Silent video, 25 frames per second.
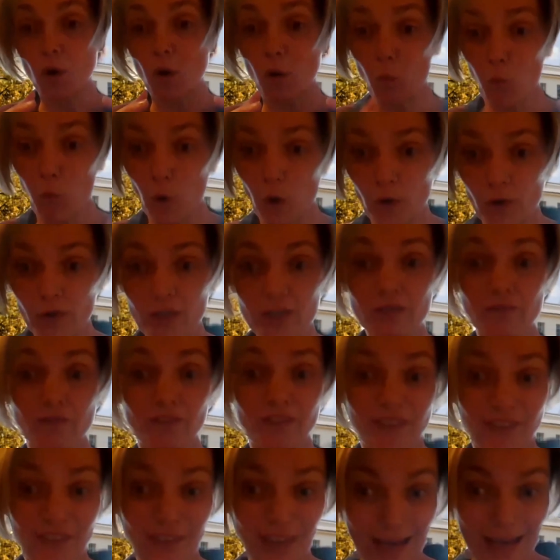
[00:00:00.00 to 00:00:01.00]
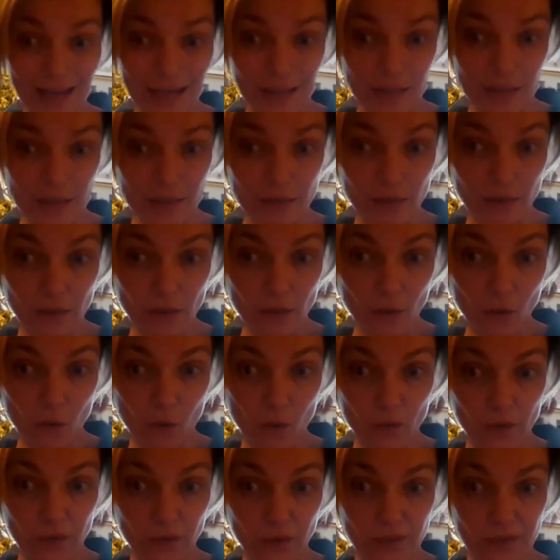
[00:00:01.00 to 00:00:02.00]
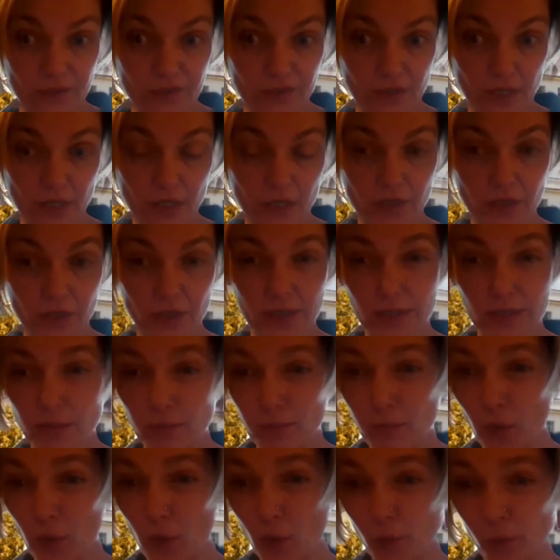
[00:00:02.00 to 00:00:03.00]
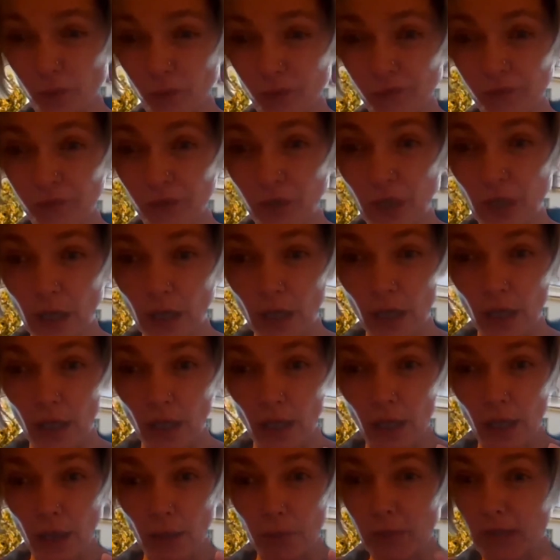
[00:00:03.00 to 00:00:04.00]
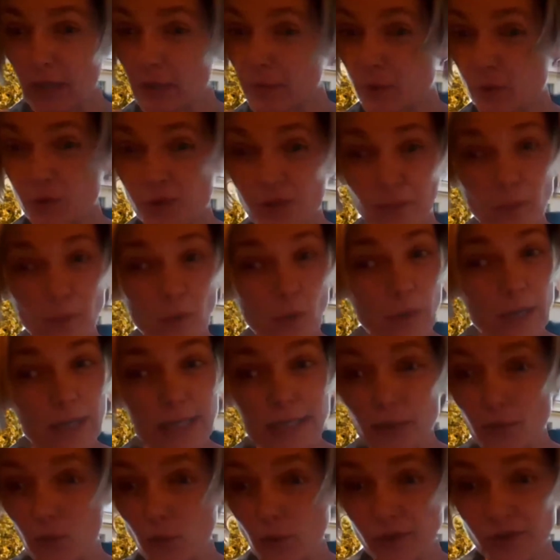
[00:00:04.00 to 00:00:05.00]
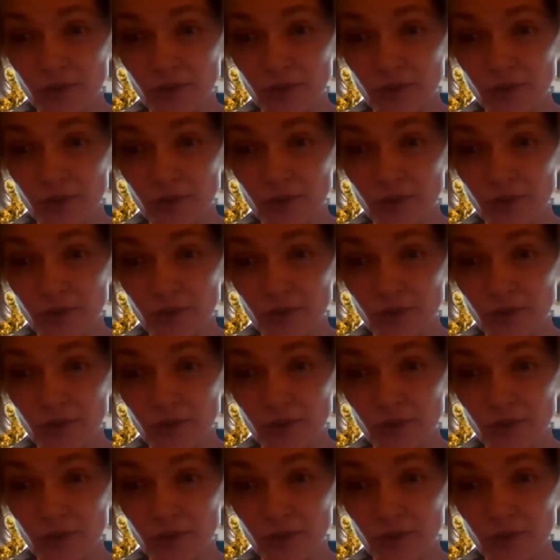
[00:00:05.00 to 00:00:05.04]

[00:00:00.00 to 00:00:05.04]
what works for that organisation. It's important menopause support isn't